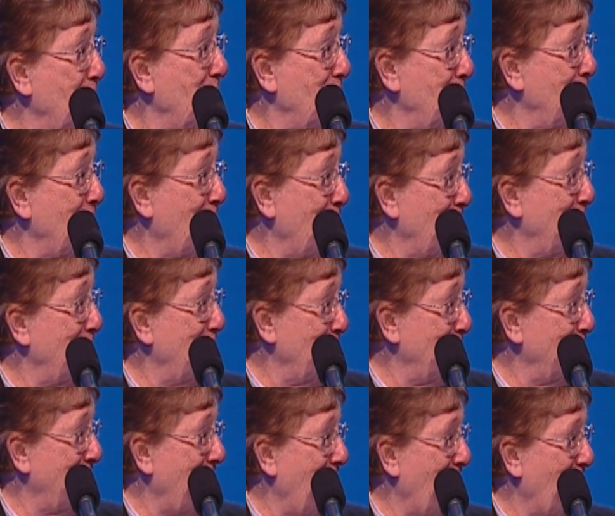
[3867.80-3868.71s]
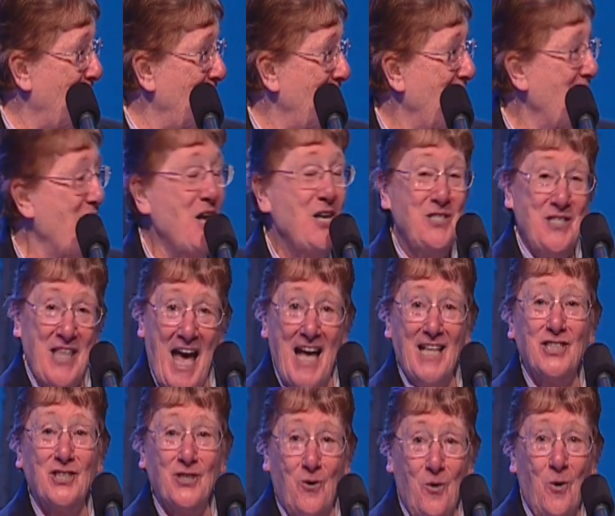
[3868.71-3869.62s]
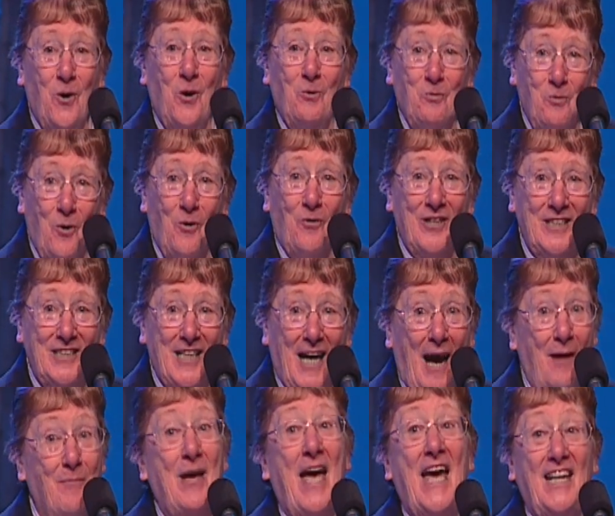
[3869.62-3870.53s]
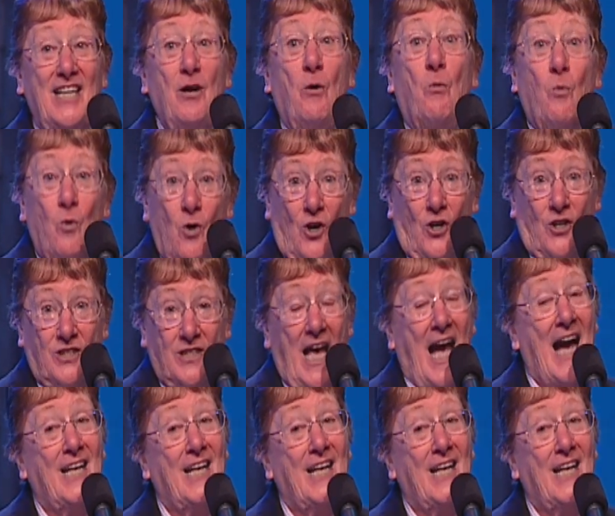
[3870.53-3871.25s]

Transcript: more in charge of yourself. That's called worry time, and it works.